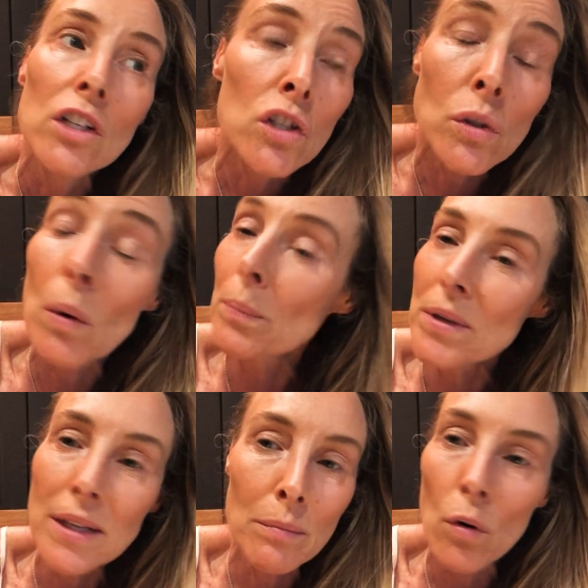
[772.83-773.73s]
Just 1%
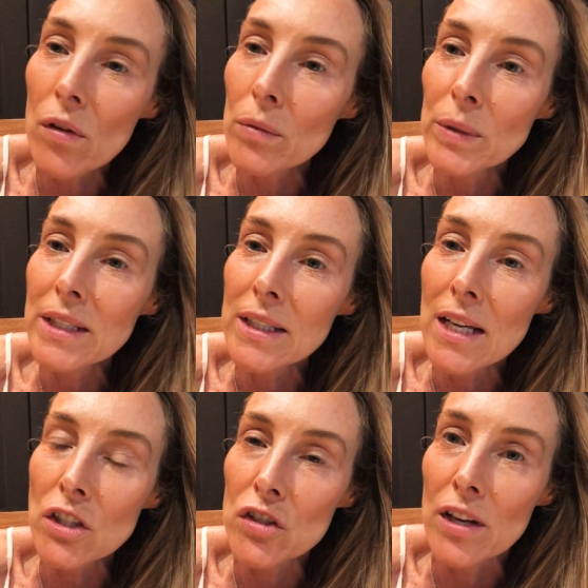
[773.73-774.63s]
more than we did
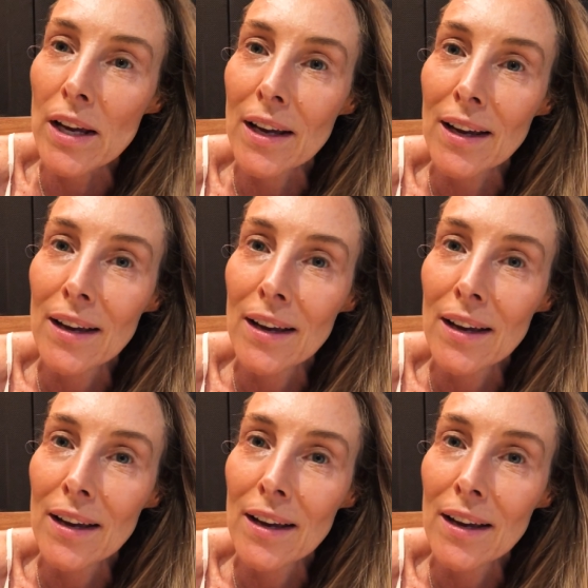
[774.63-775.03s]
yesterday.